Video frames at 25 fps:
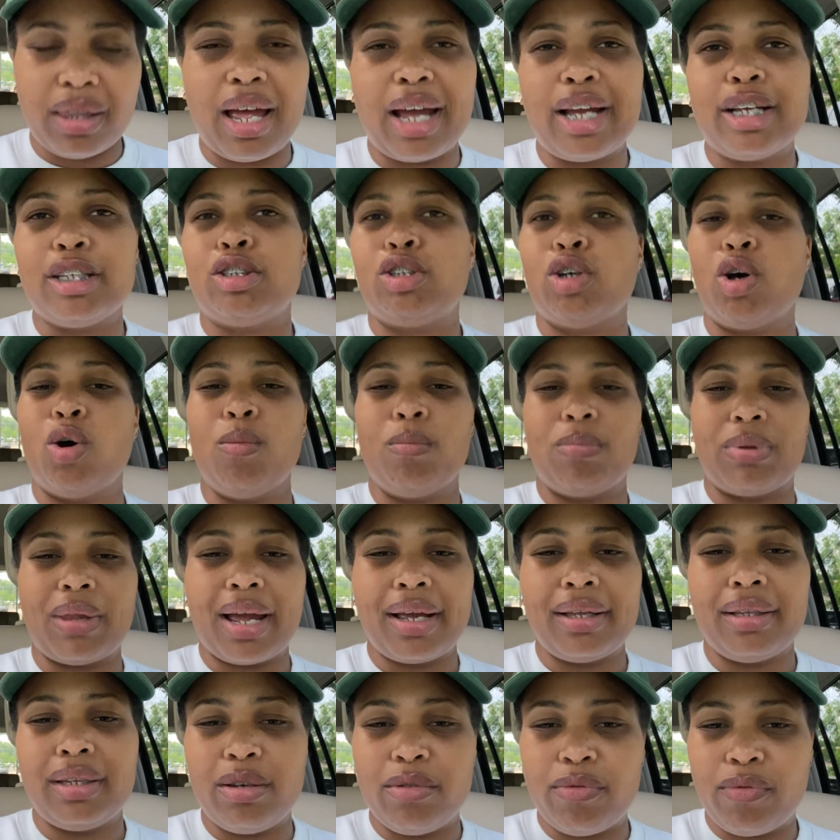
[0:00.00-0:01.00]
Like, don't
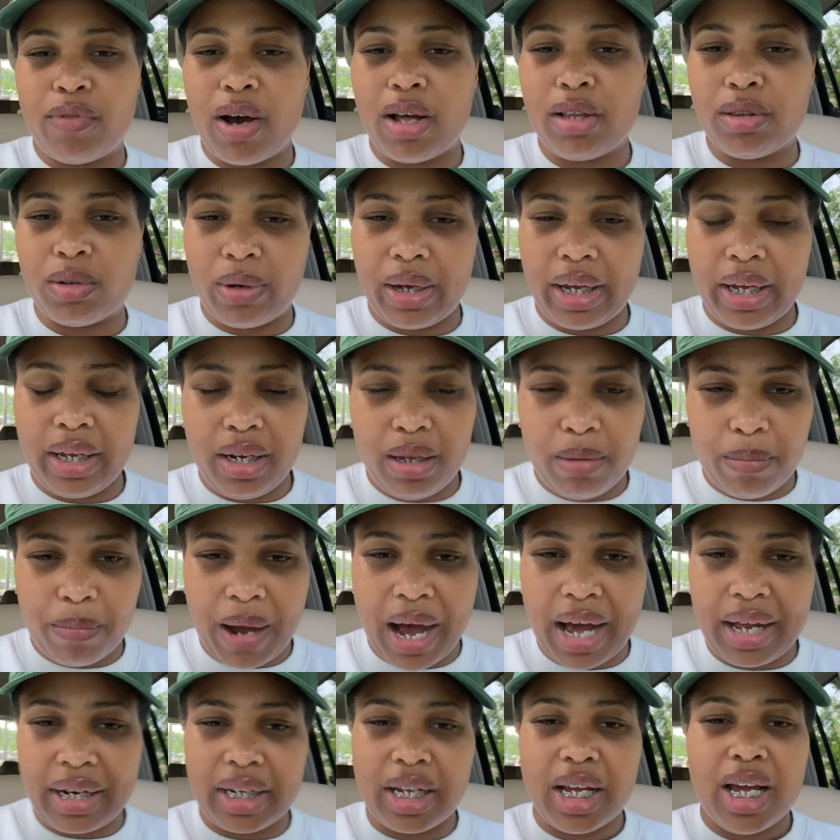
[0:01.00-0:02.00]
blindly follow
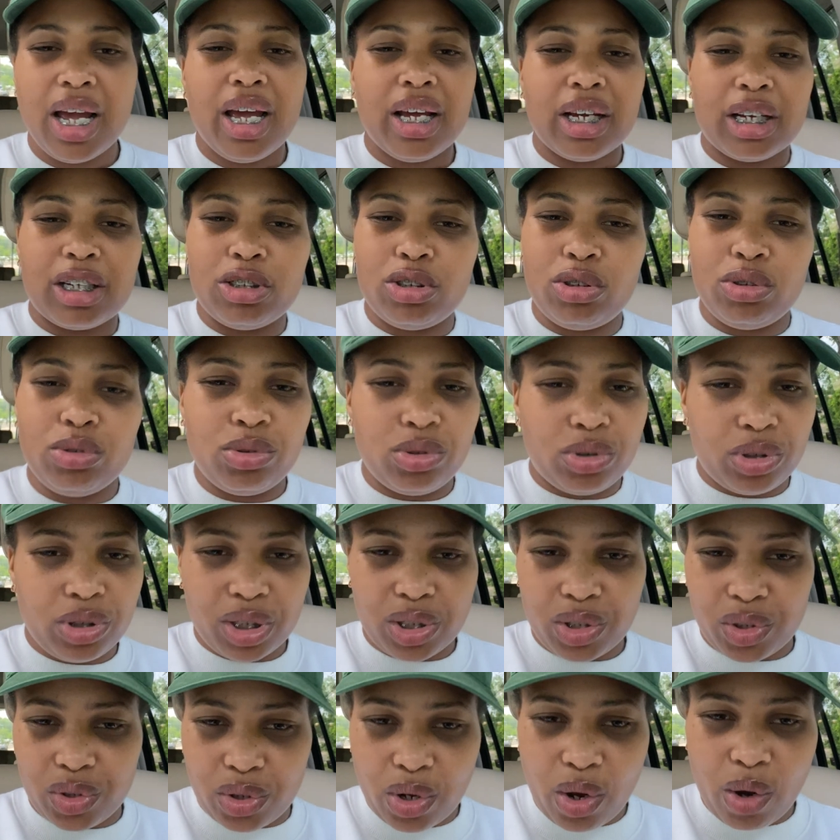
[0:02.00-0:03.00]
anybody because you
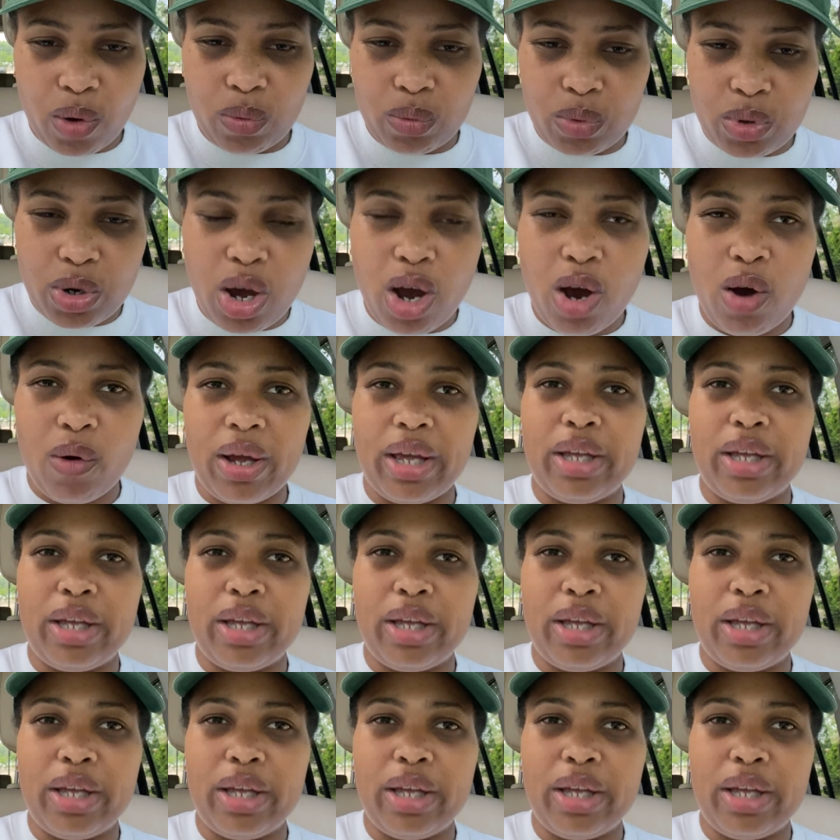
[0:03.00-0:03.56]
just don't know.